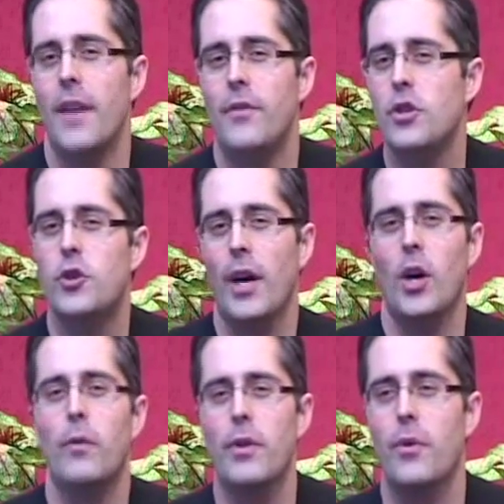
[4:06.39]
if you try
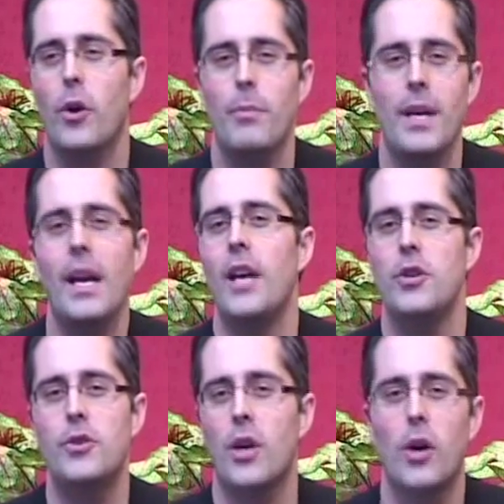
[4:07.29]
to overthrow me
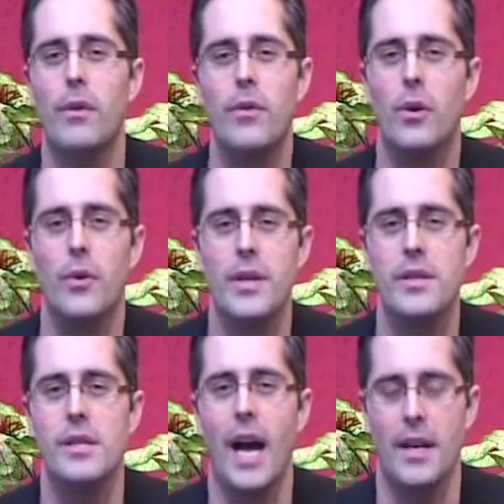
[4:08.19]
and you try to overthrow
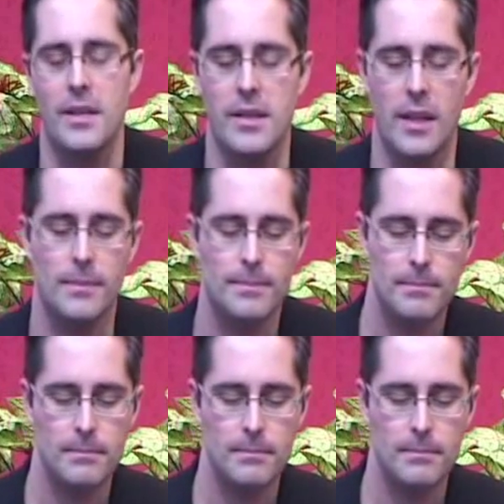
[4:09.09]
this dynasty.